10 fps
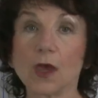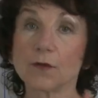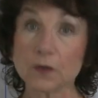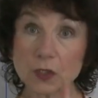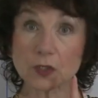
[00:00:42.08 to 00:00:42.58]

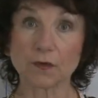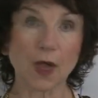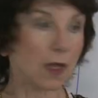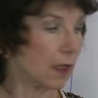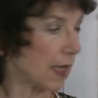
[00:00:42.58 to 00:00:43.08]
First of
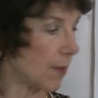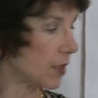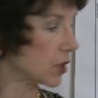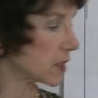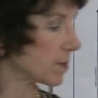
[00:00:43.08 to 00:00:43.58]
all, let
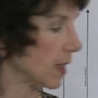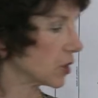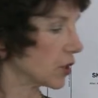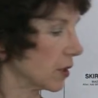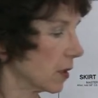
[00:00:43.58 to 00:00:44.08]
me just
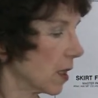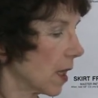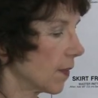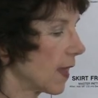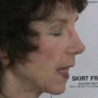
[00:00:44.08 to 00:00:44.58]
mention
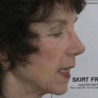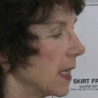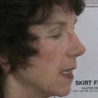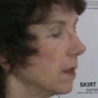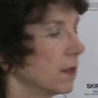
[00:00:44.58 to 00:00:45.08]
that
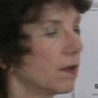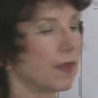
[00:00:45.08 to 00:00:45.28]
in